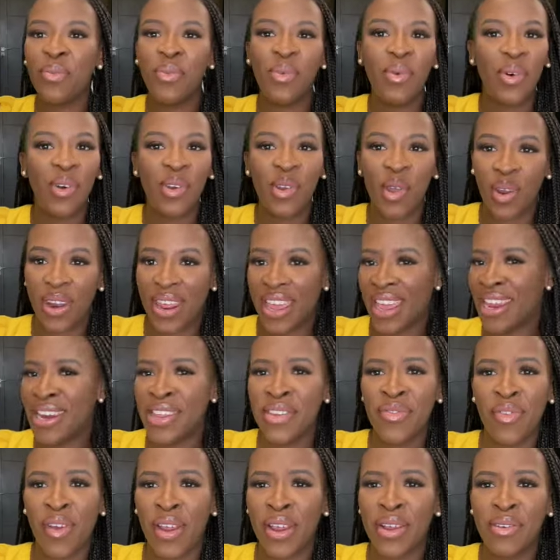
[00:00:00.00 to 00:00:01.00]
worn on any
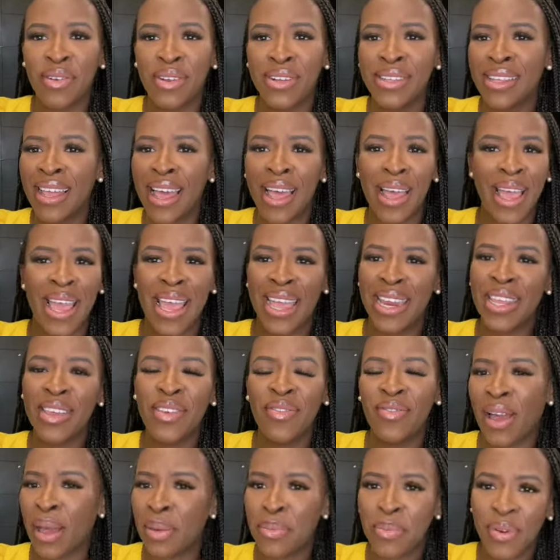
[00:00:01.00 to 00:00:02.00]
fragrance, any
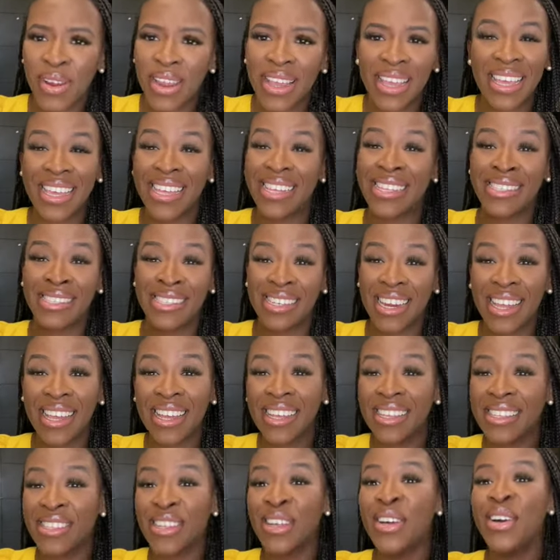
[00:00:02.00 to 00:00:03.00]
fabric, it
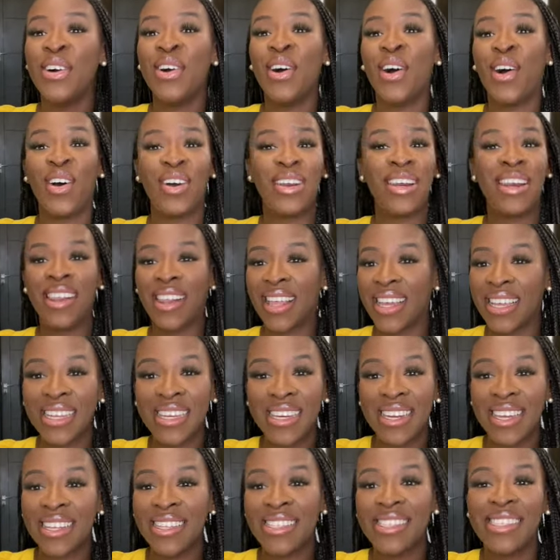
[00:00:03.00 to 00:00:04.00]
sticks. On light
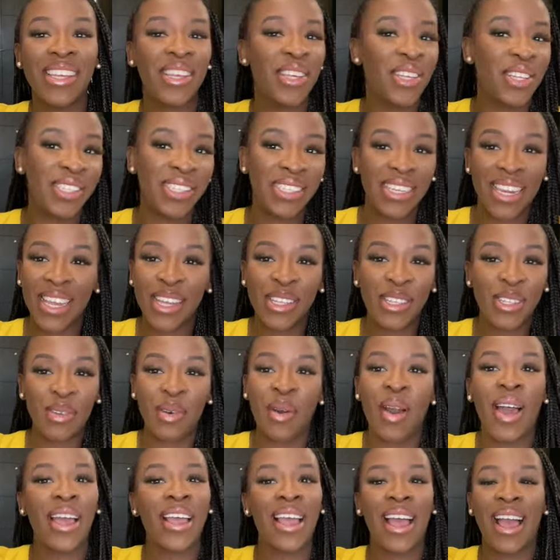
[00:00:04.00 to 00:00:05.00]
knits it sticks, so
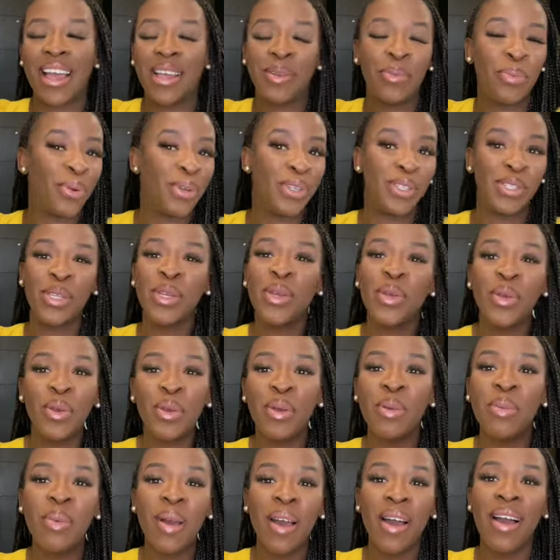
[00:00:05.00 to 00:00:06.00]
I
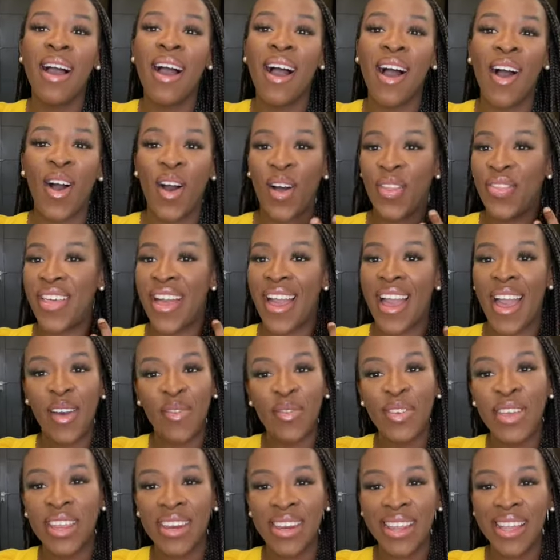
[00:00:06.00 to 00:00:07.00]
presume on the
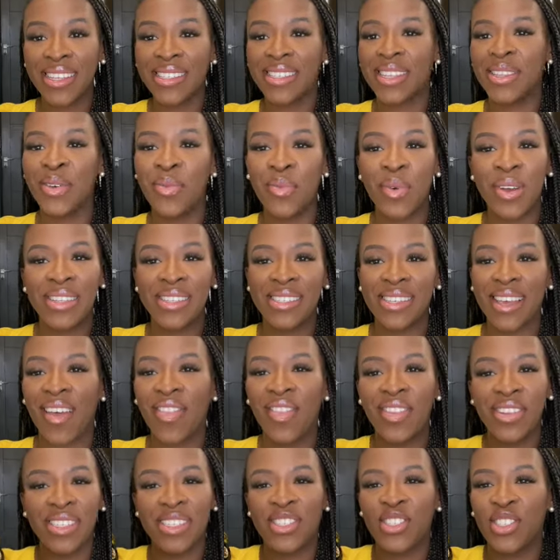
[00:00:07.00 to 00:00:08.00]
heavier knits in the winter
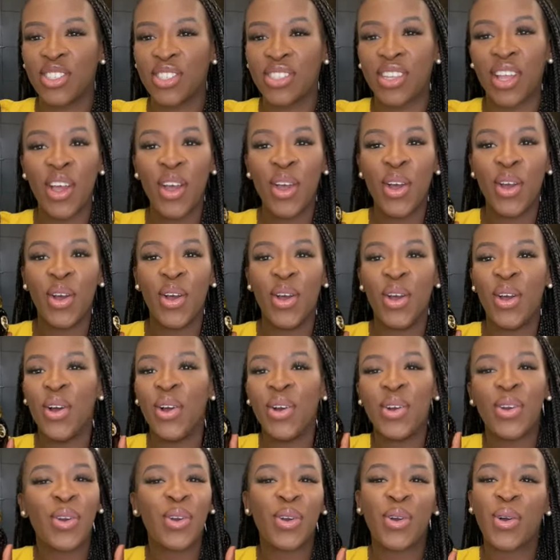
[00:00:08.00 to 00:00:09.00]
this is just
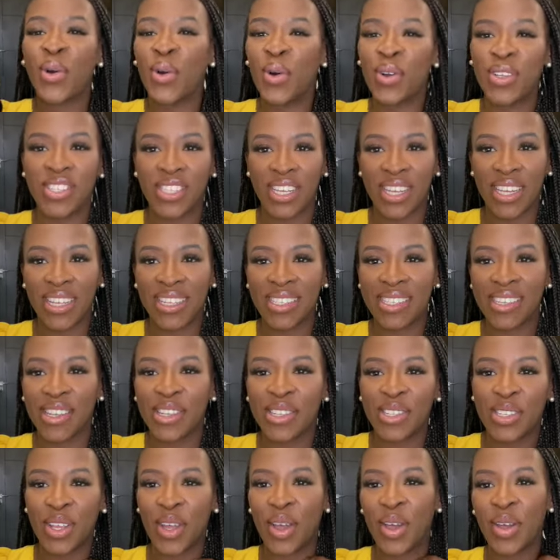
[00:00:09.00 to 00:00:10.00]
gorgeous.
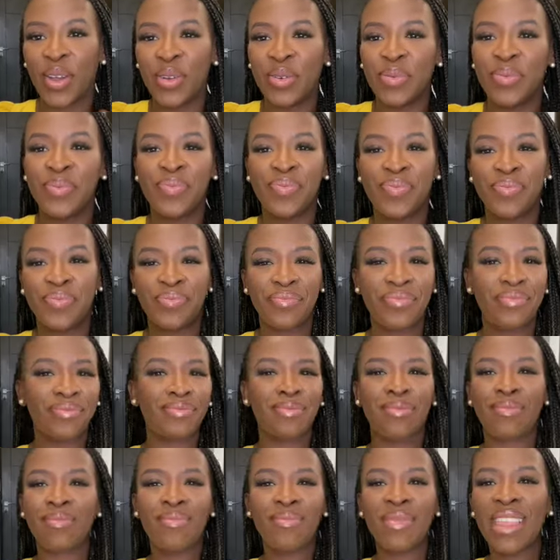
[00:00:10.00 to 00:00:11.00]
So
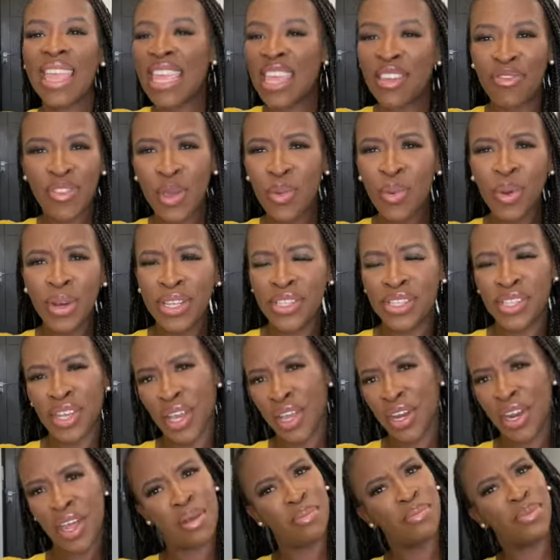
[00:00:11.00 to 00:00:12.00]
if you want to turn
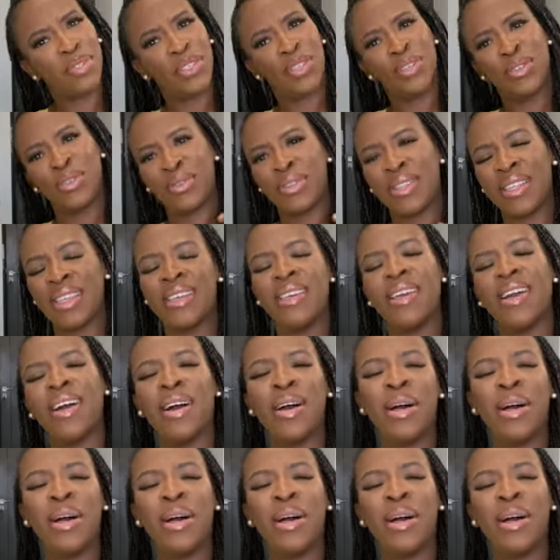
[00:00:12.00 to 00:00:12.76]
up to the